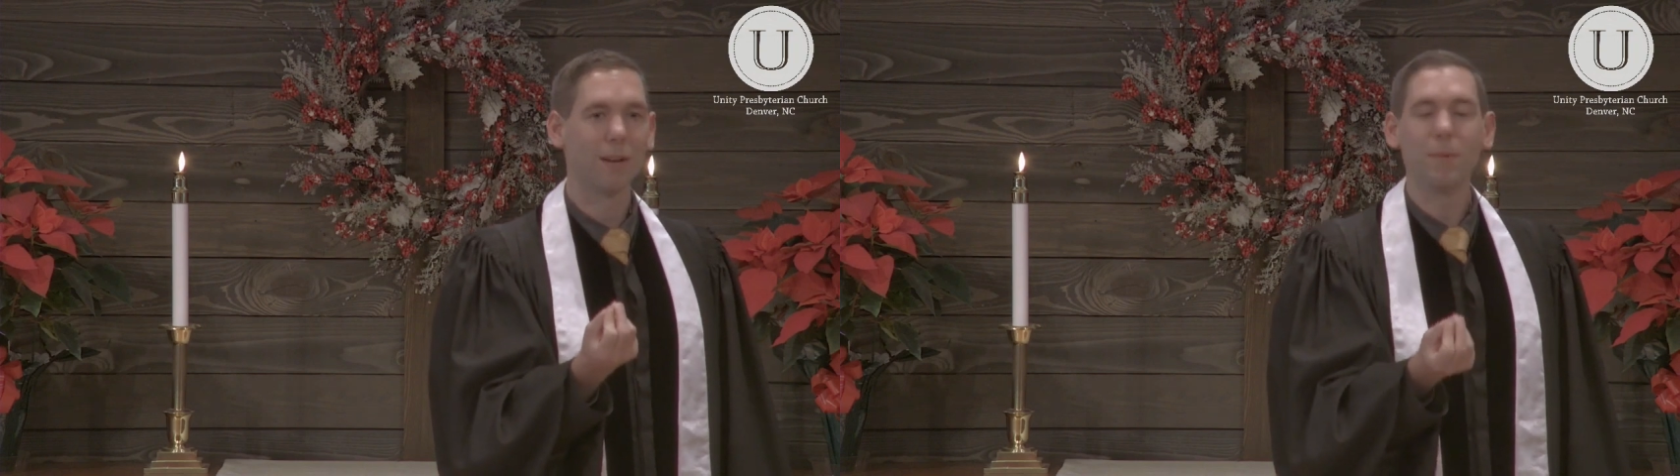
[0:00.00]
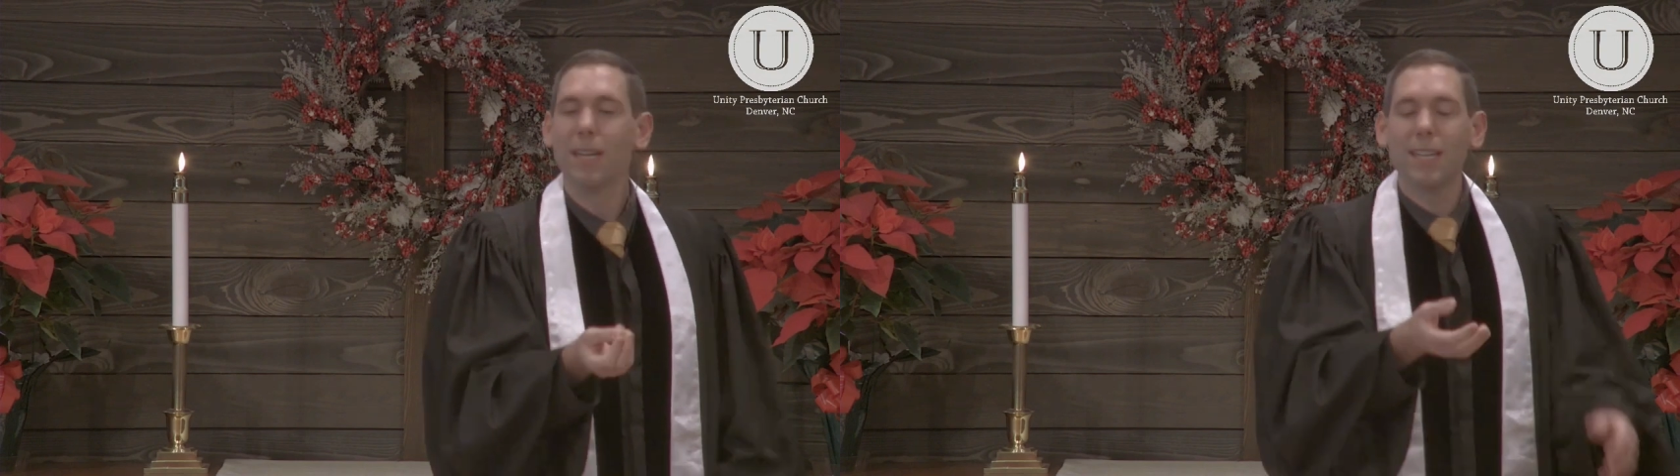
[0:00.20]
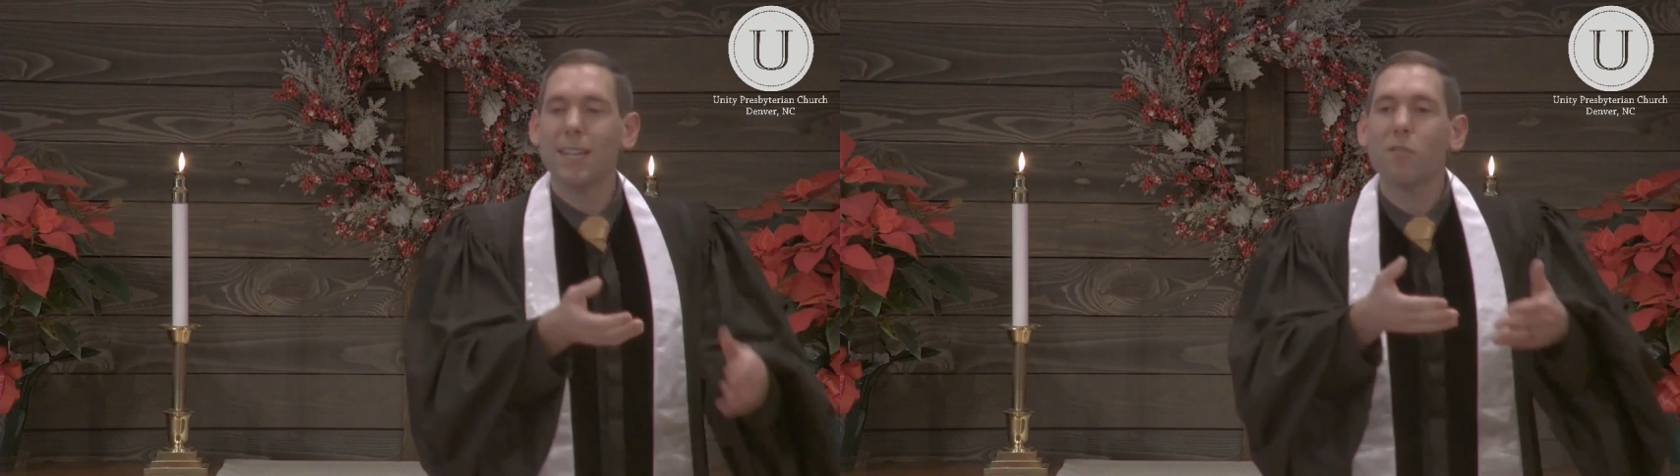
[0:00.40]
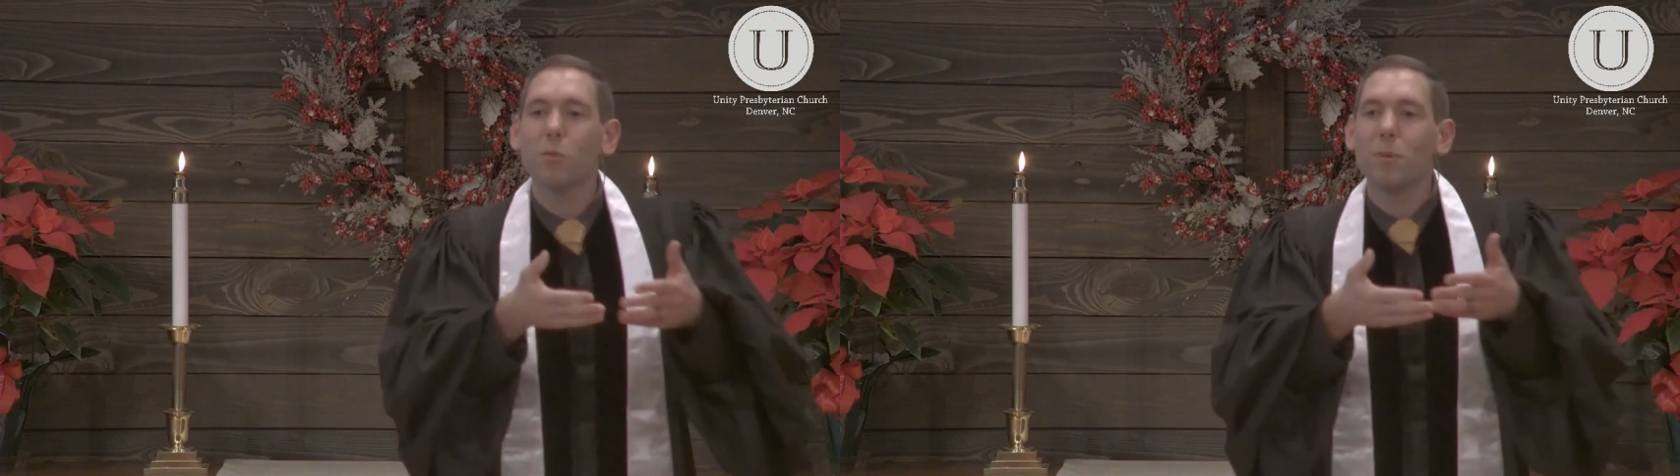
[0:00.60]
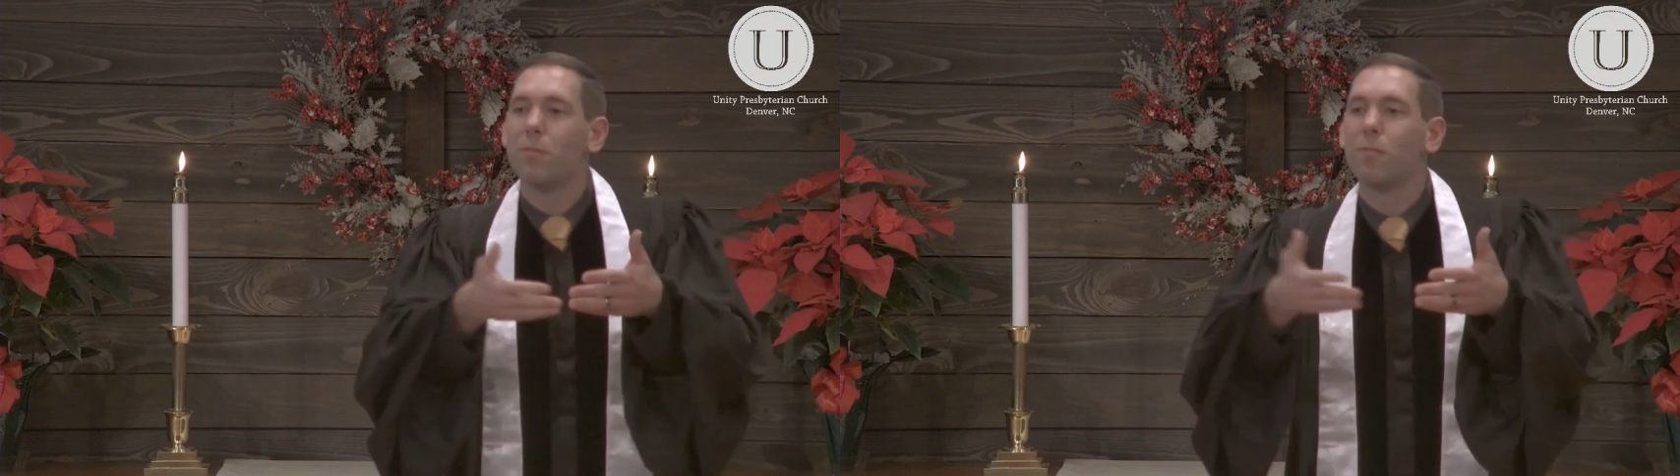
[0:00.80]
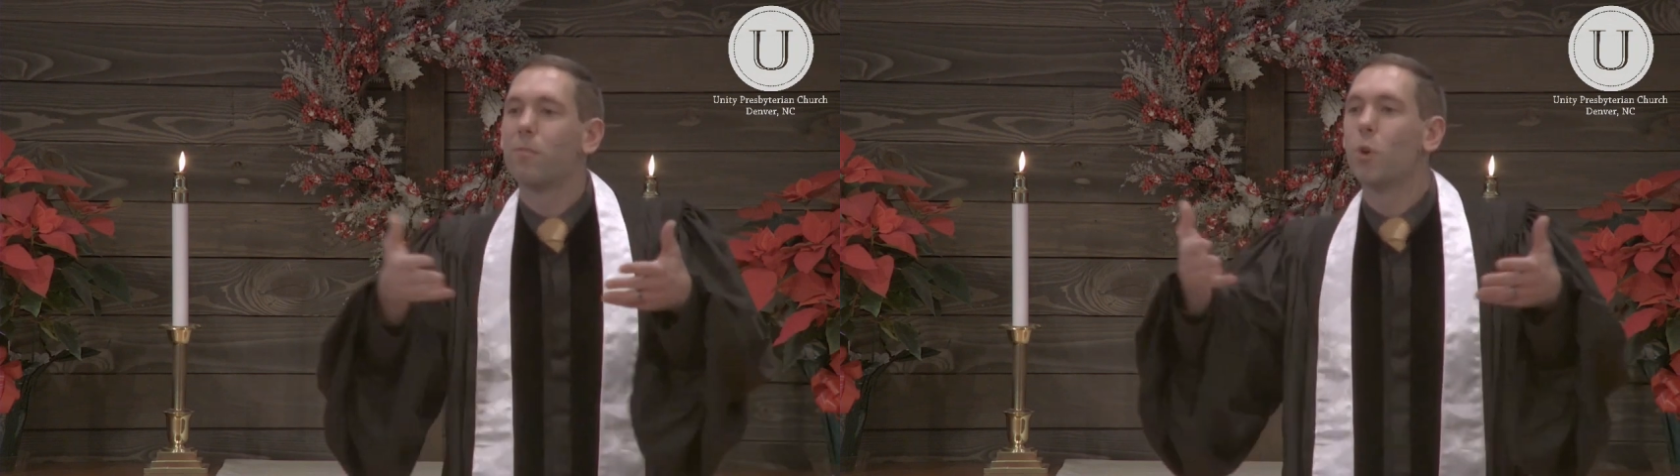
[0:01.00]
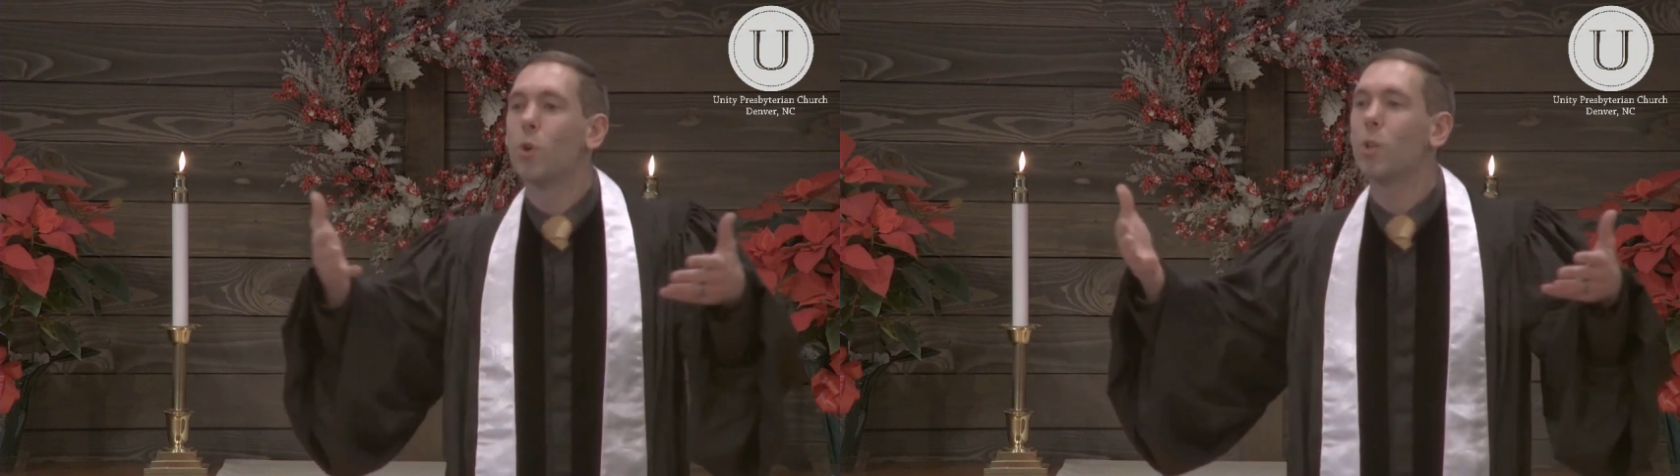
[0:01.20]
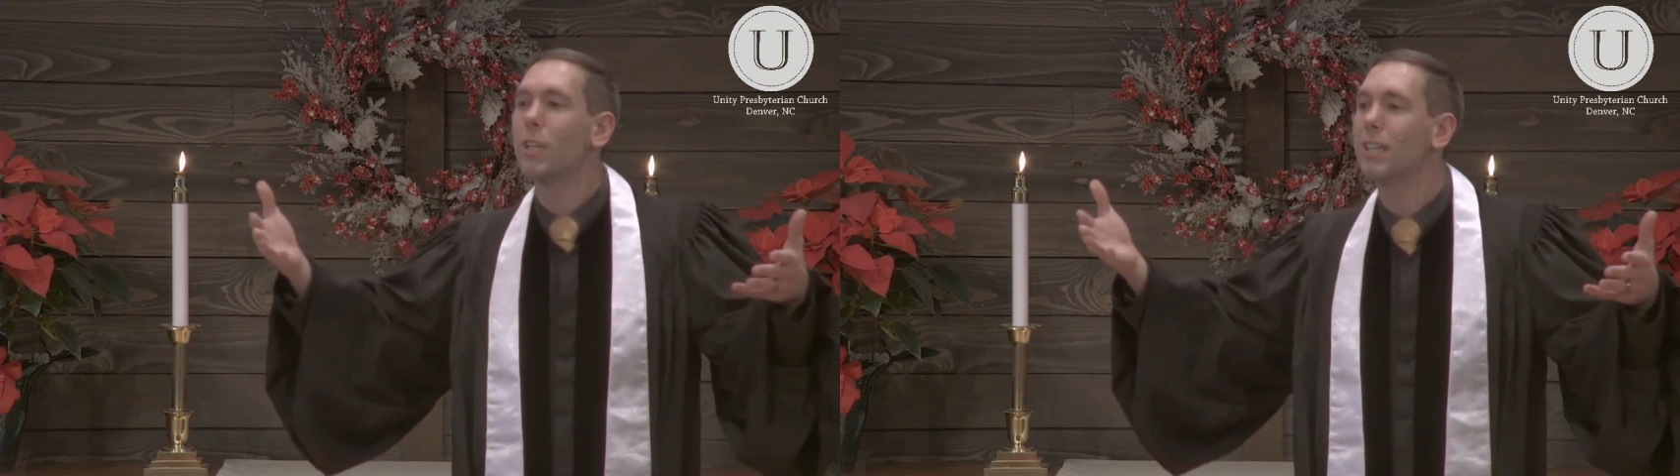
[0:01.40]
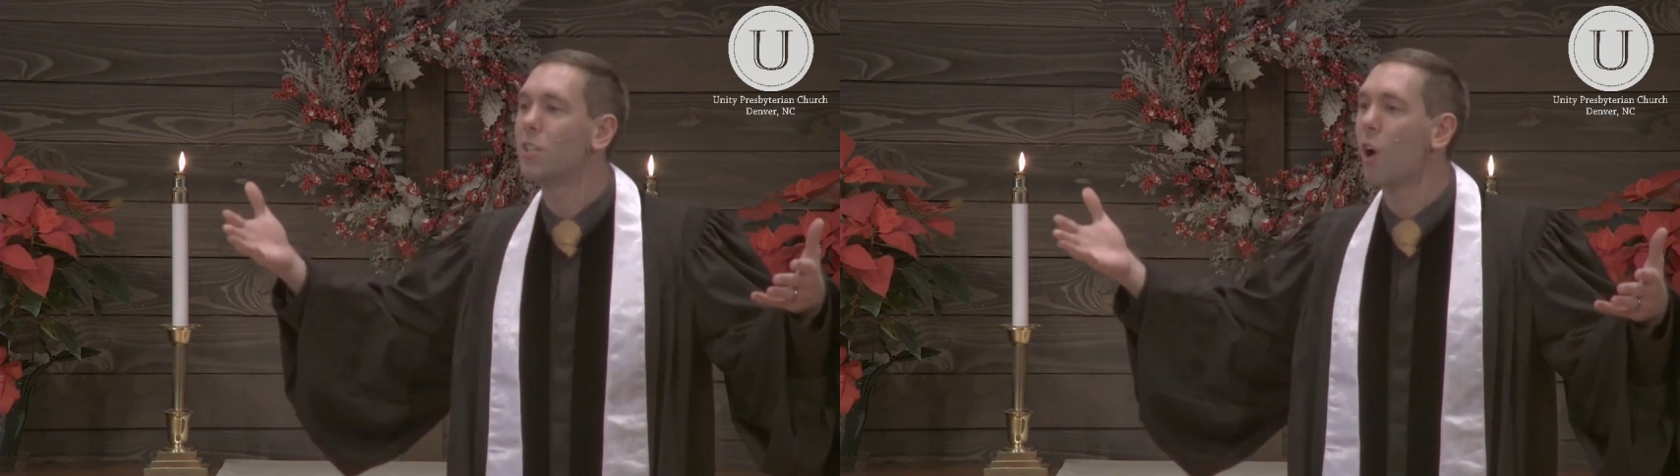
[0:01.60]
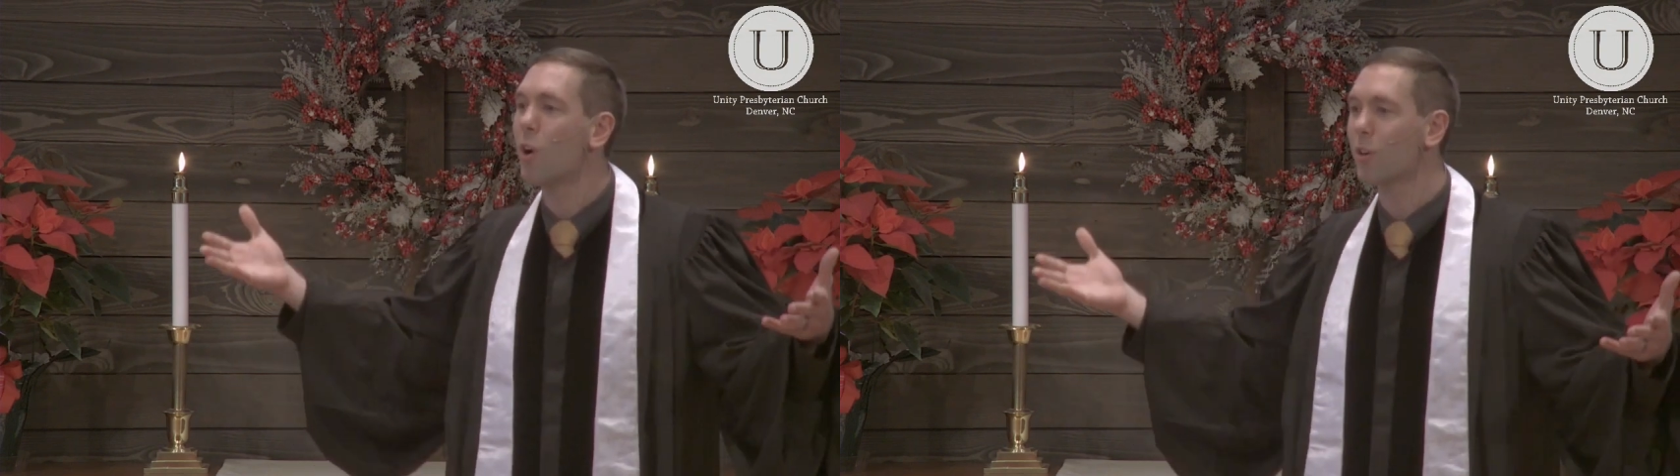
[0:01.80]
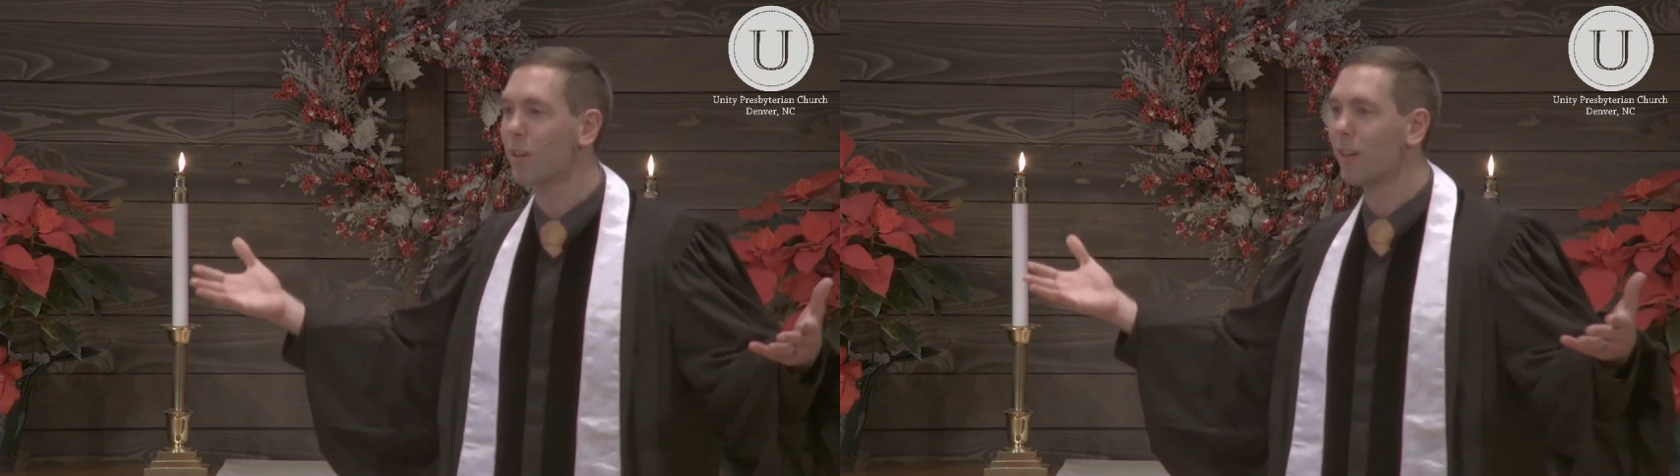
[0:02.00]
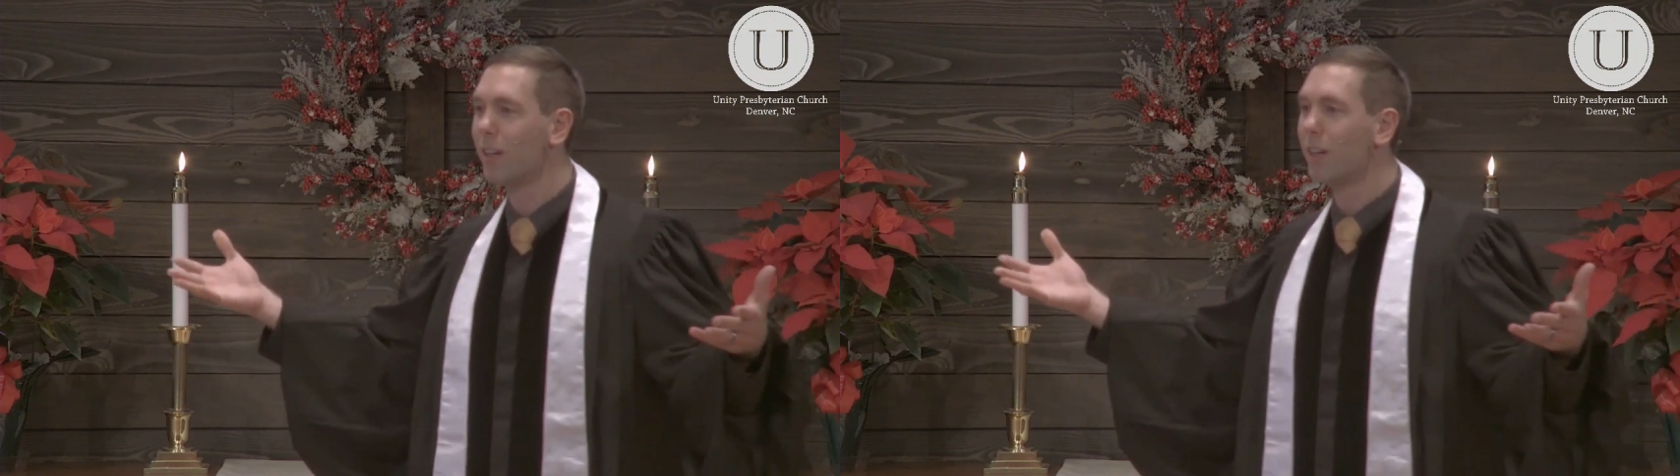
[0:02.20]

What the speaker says: I mean, it can never be fully dark